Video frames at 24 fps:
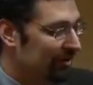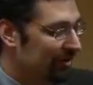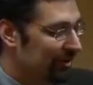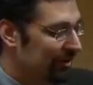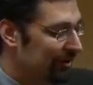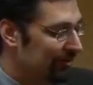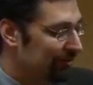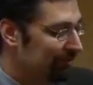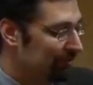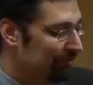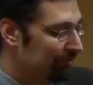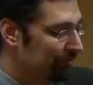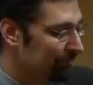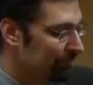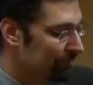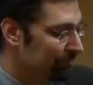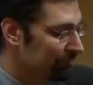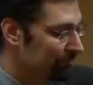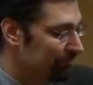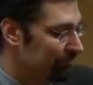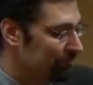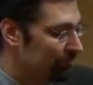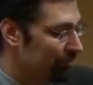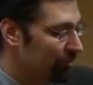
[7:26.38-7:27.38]

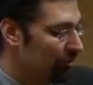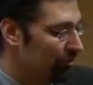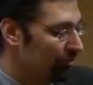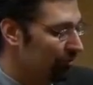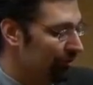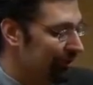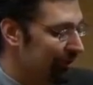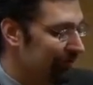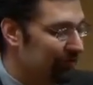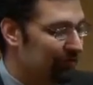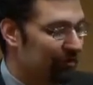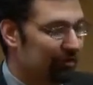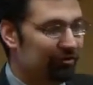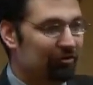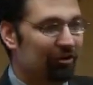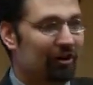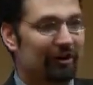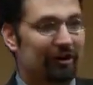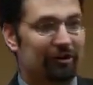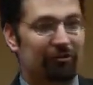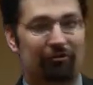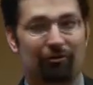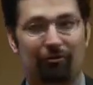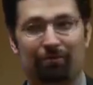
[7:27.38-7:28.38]
So if you're
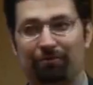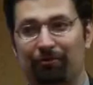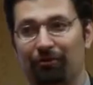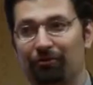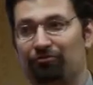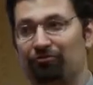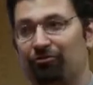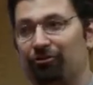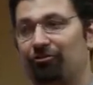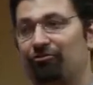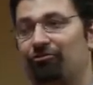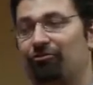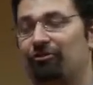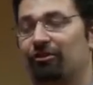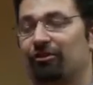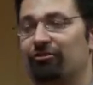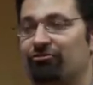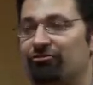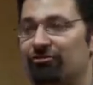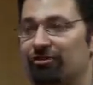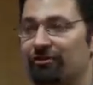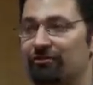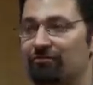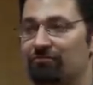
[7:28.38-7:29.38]
talking to a pro-choice
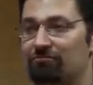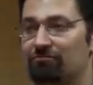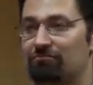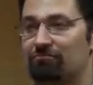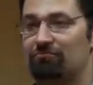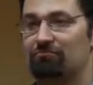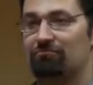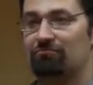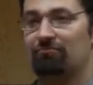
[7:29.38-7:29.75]
Christian,